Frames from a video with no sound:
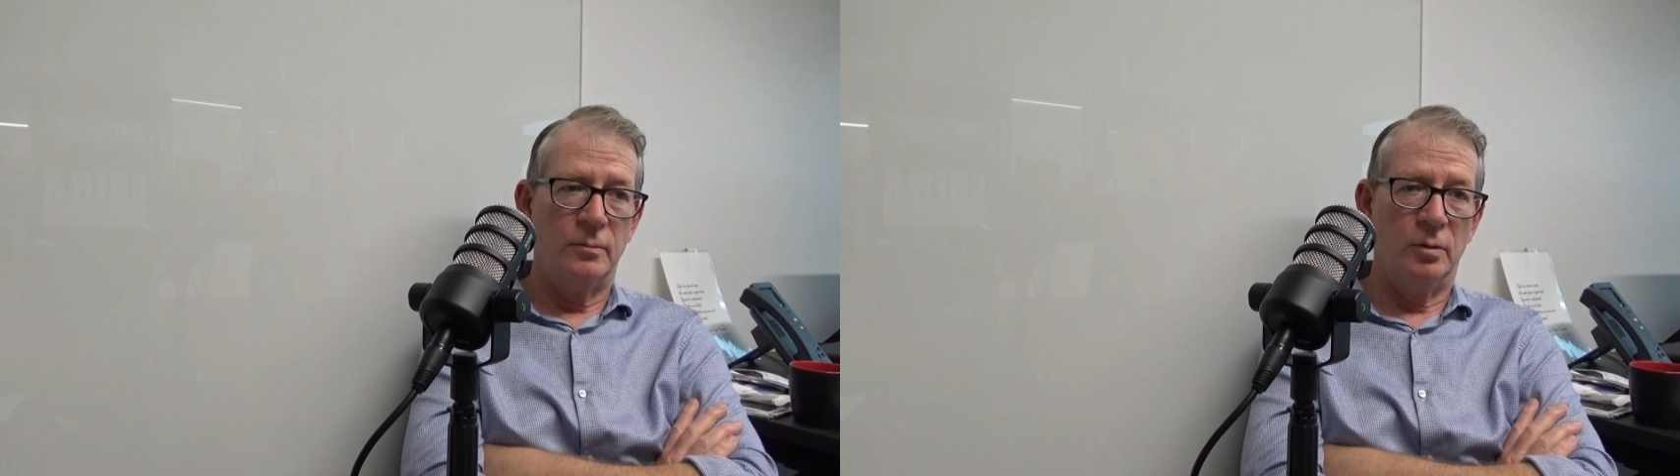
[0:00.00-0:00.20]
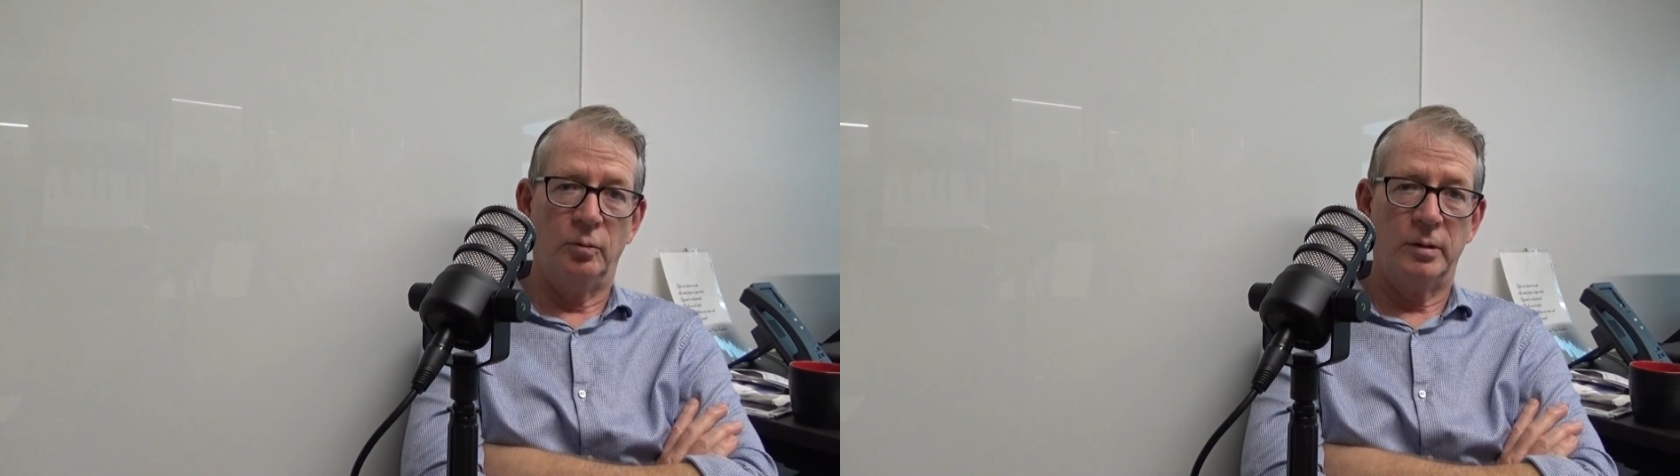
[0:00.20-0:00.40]

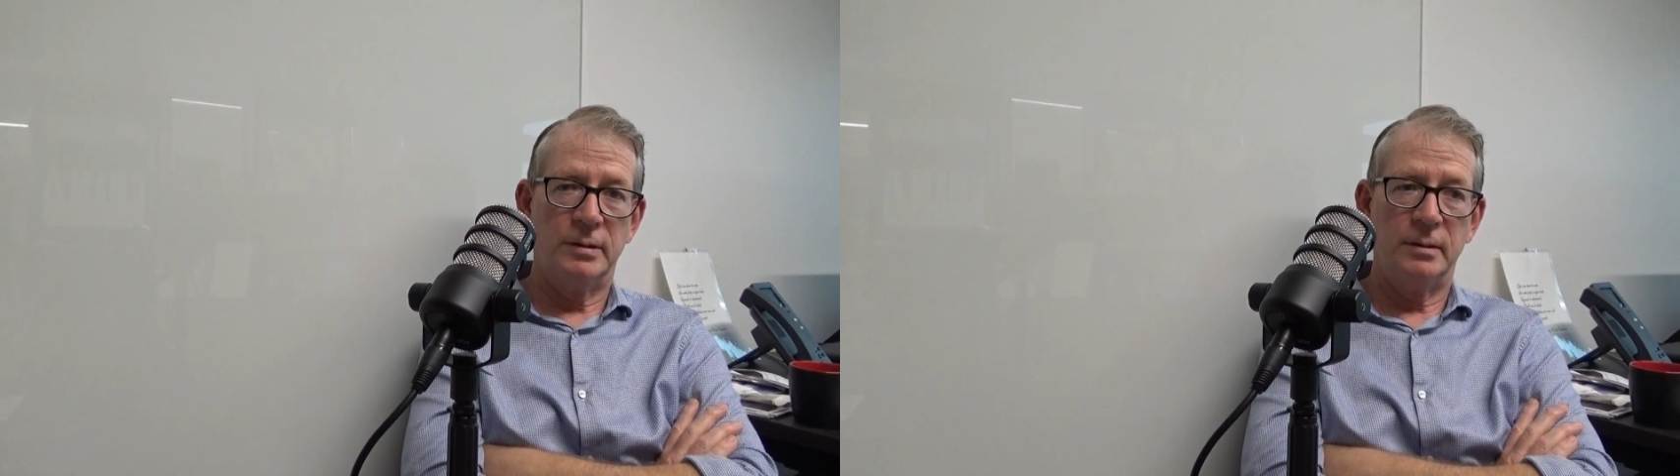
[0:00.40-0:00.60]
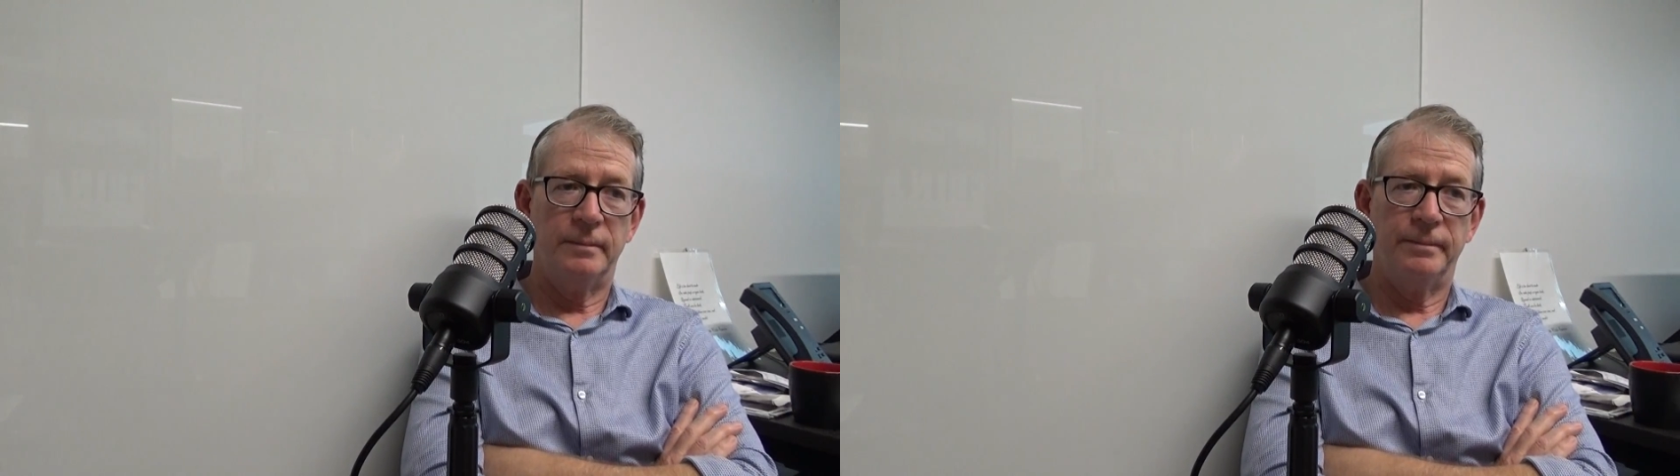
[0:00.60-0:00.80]
World War
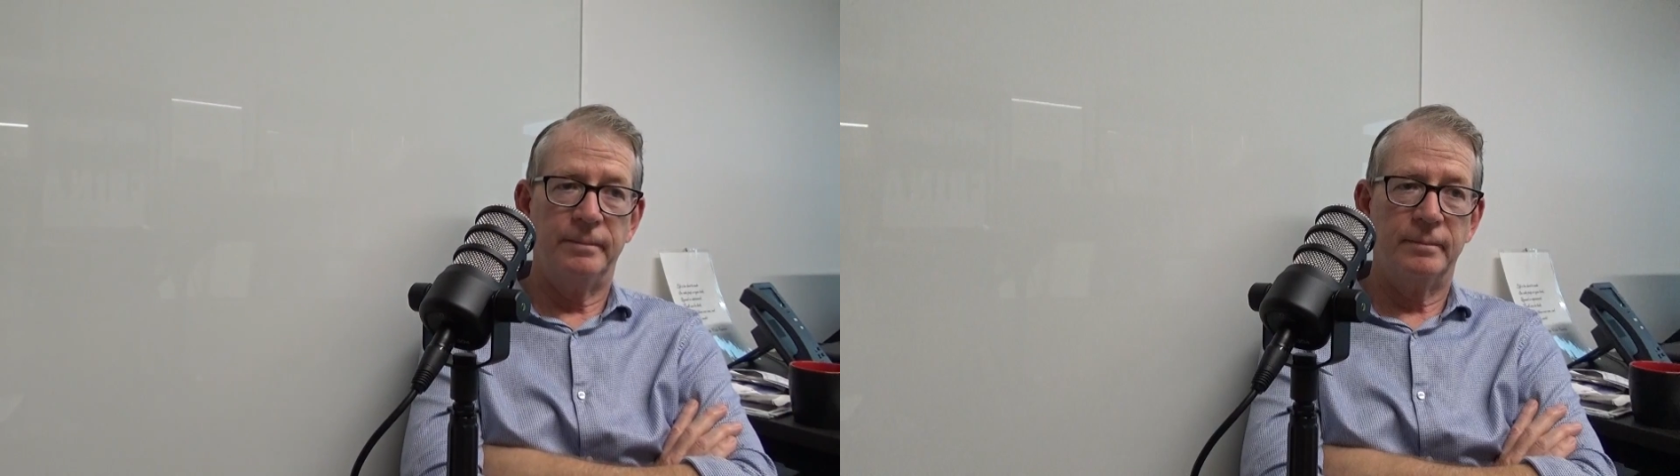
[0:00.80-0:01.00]
II.